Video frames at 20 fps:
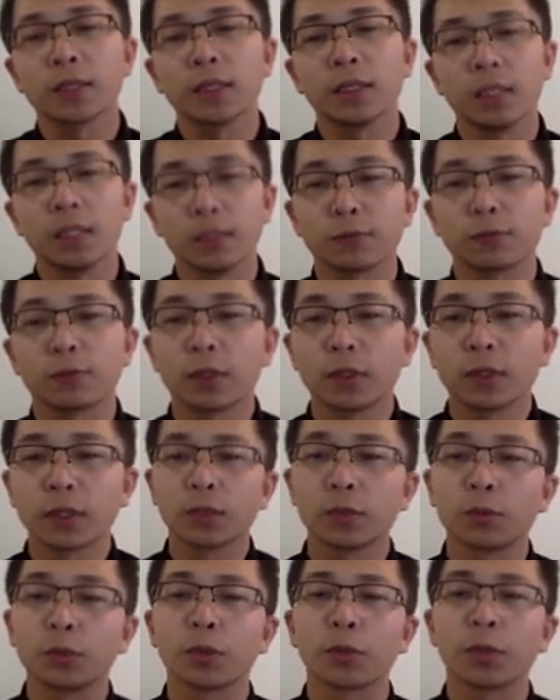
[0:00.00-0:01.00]
and forward
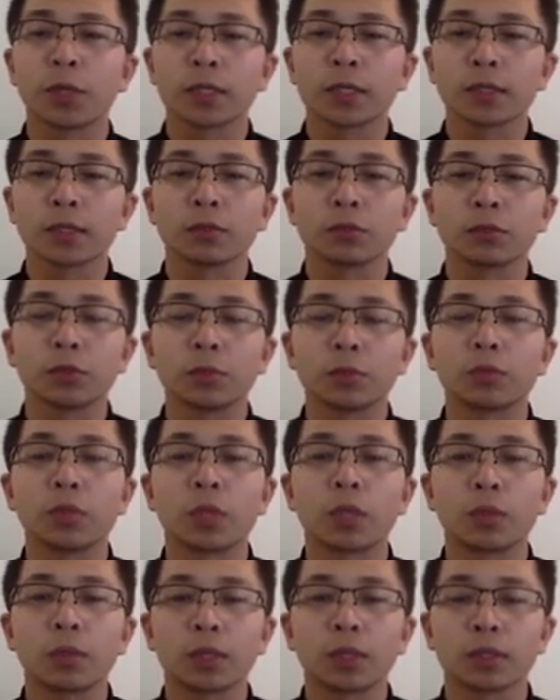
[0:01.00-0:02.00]
the request to a
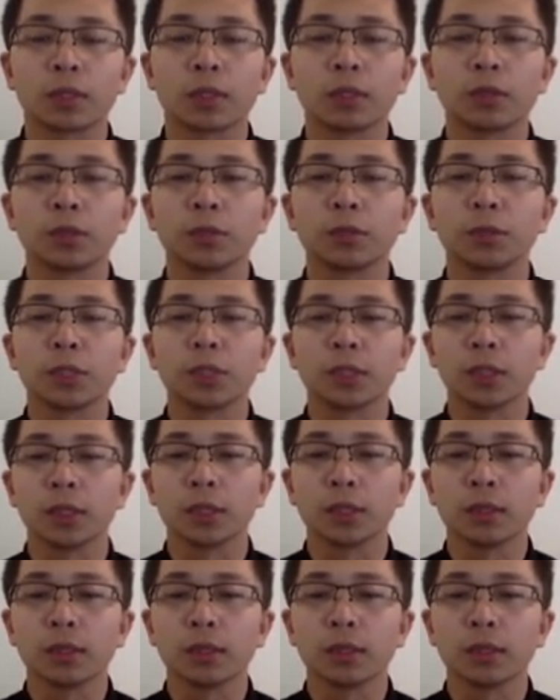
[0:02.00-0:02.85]
proper storage machine.